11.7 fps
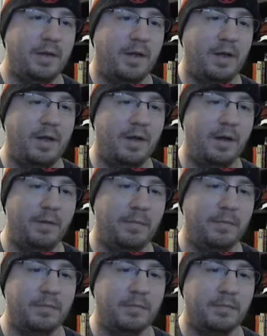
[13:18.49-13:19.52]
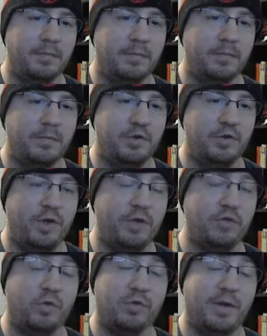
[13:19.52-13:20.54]
You get
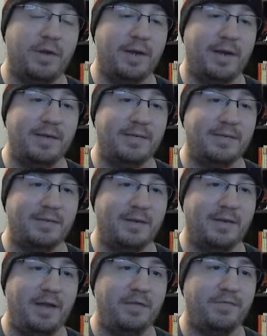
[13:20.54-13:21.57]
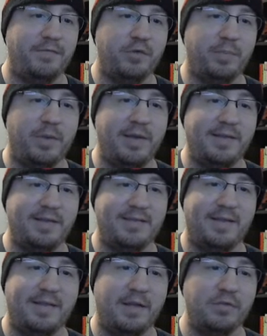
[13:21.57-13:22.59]
jewels now, guys. Look at that. First place gets
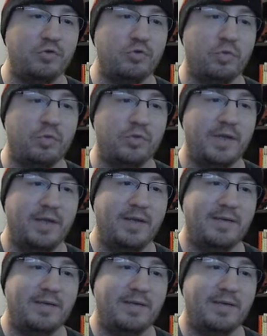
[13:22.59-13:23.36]
10,000 jewels.